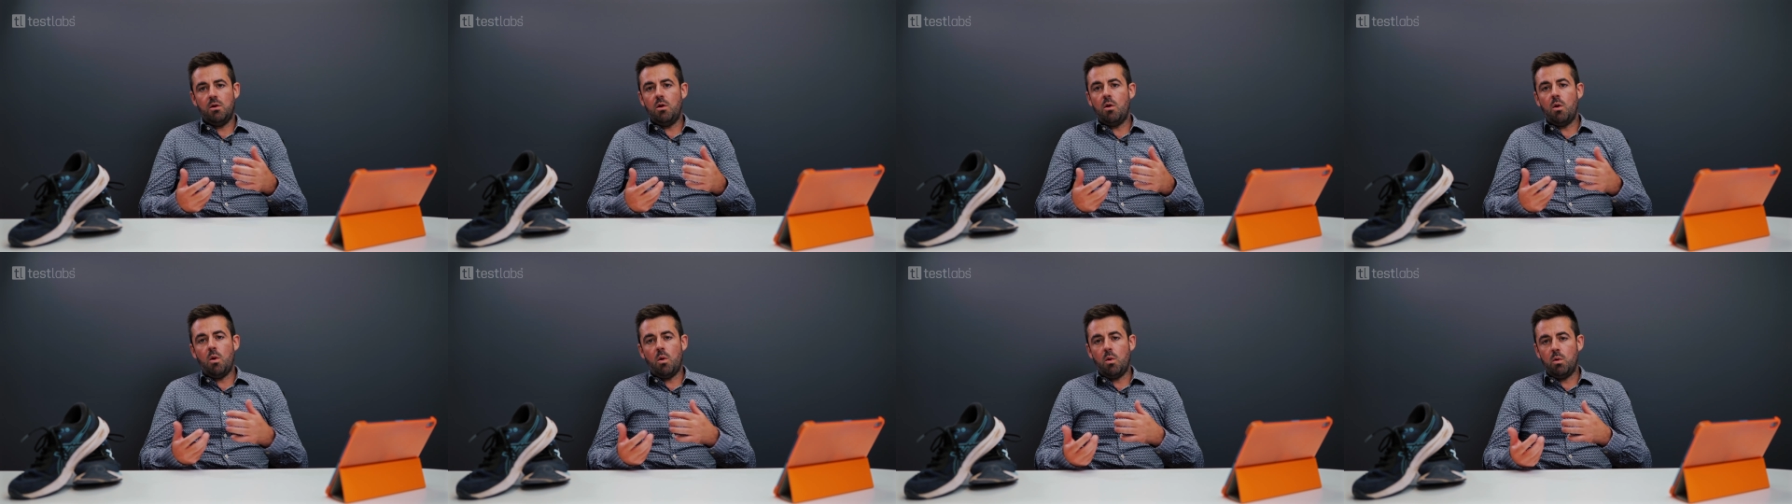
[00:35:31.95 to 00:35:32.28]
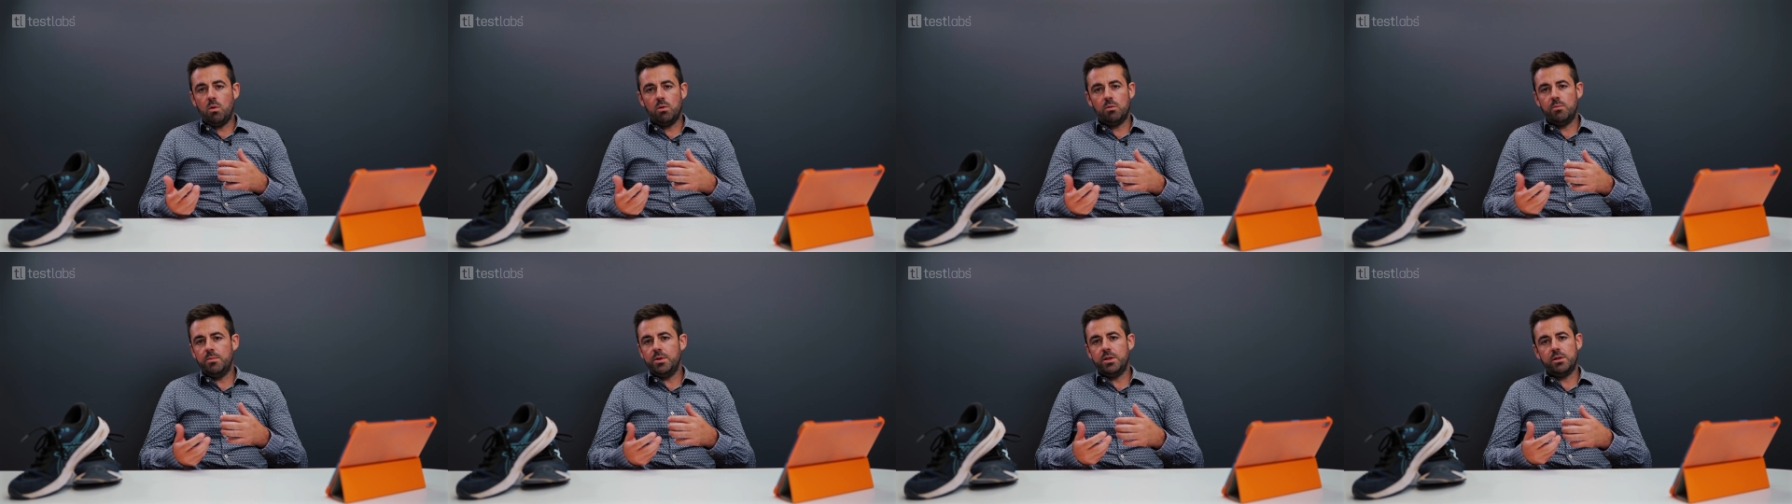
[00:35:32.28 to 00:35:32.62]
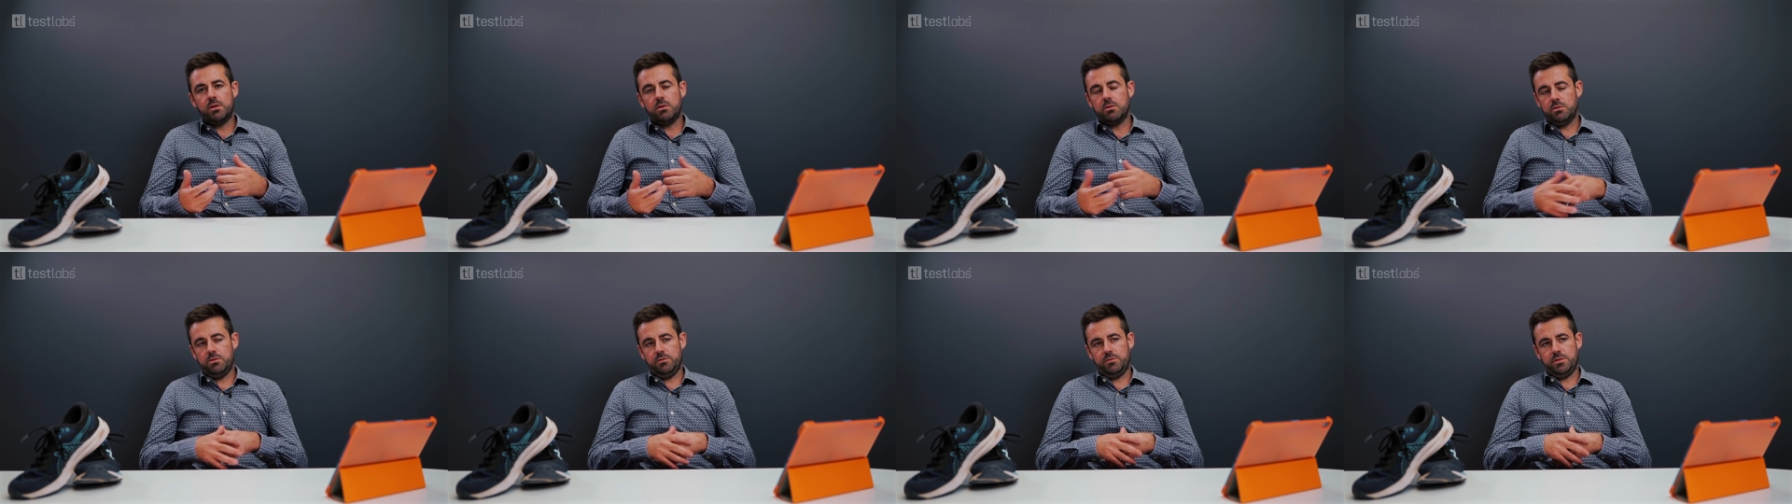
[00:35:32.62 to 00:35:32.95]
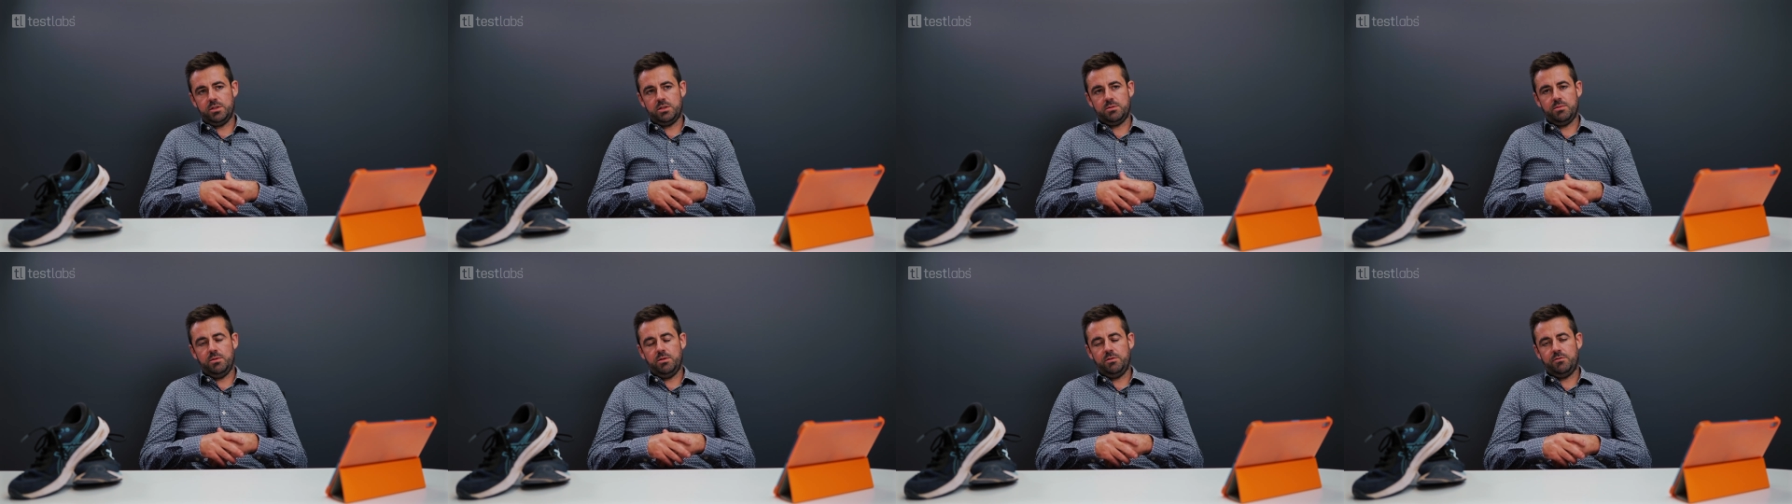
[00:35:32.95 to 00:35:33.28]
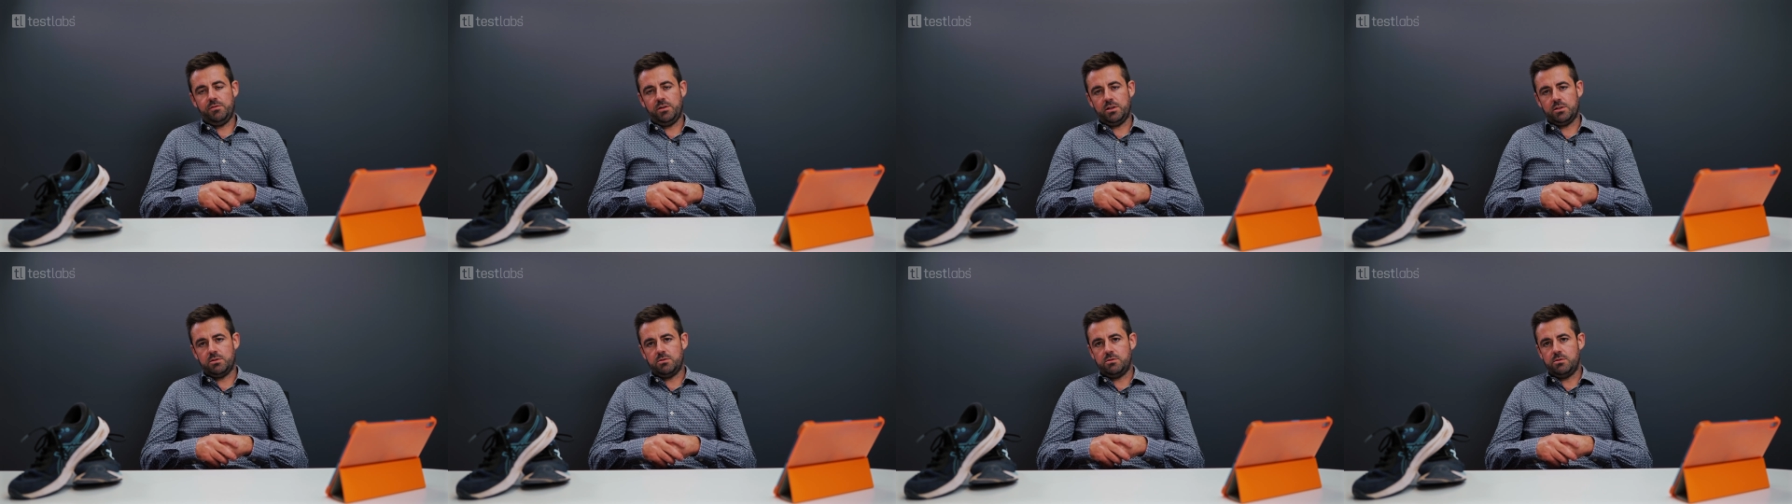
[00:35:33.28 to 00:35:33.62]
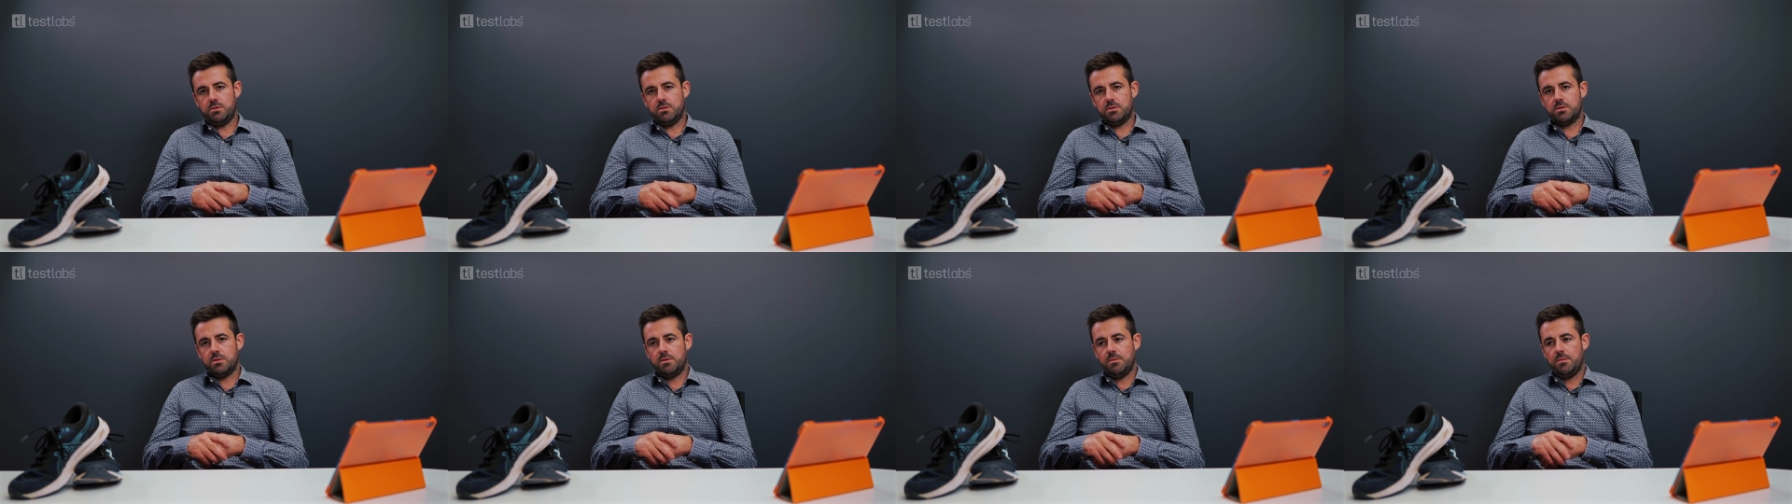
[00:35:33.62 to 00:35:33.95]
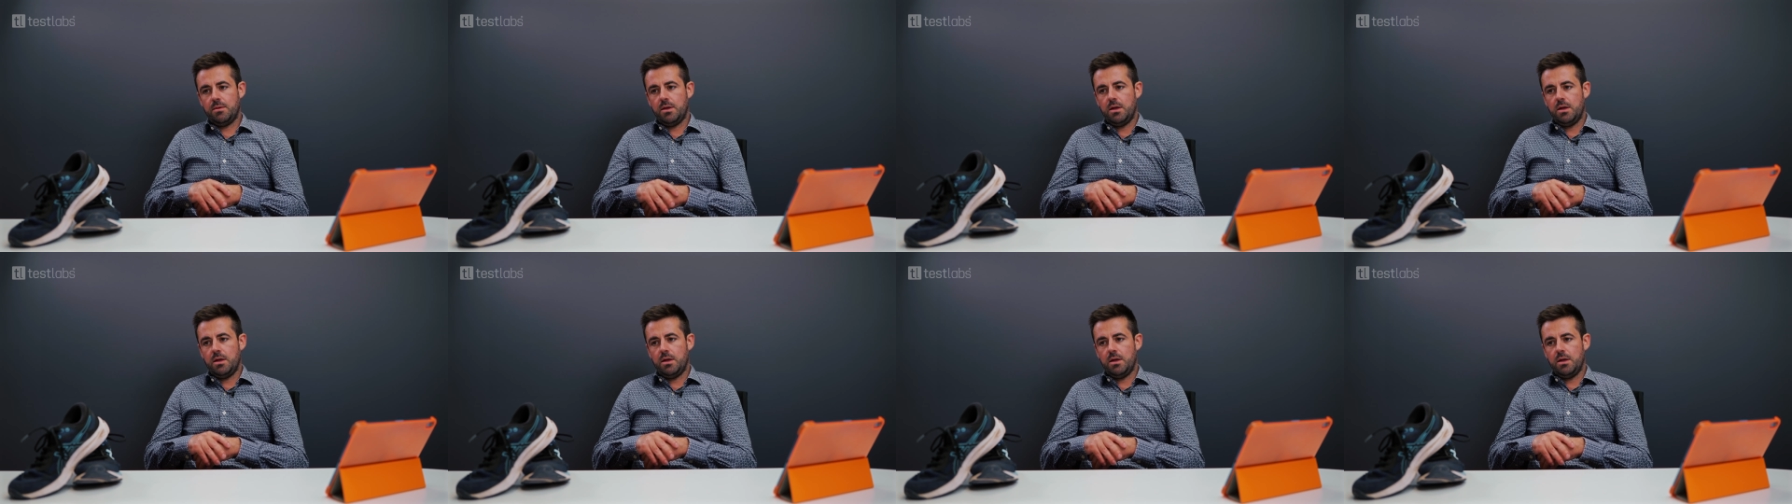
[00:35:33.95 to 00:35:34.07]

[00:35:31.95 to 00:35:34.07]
all medical device manufacturers.